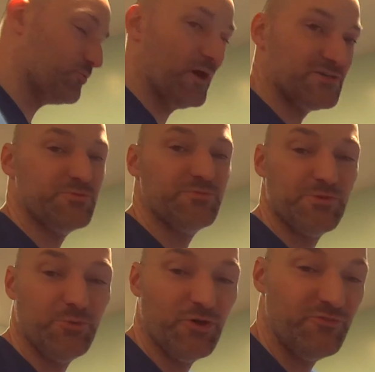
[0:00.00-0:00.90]
watched some
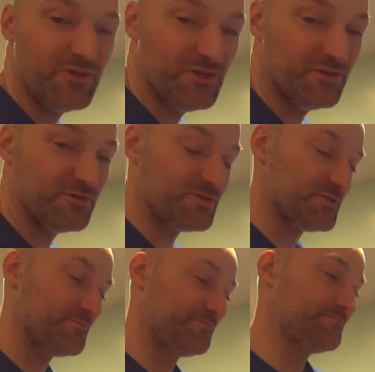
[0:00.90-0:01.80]
more videos.
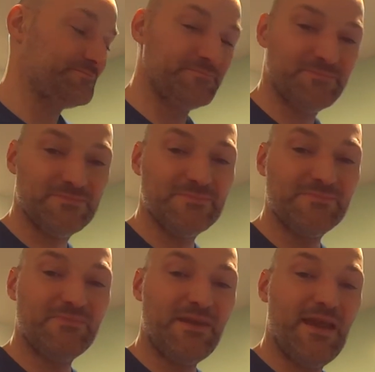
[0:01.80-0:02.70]

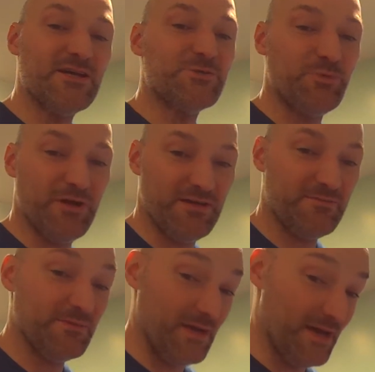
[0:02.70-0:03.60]
Hairspray.
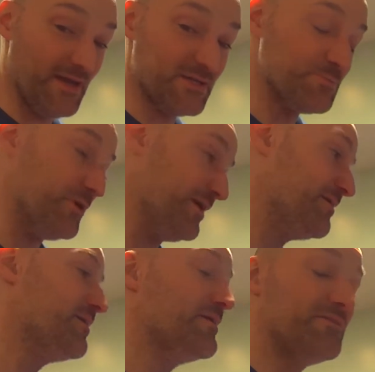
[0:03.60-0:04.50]
Got hairspray.
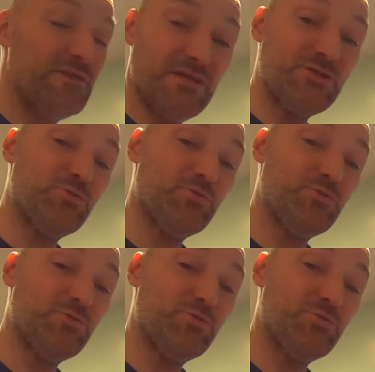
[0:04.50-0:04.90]
This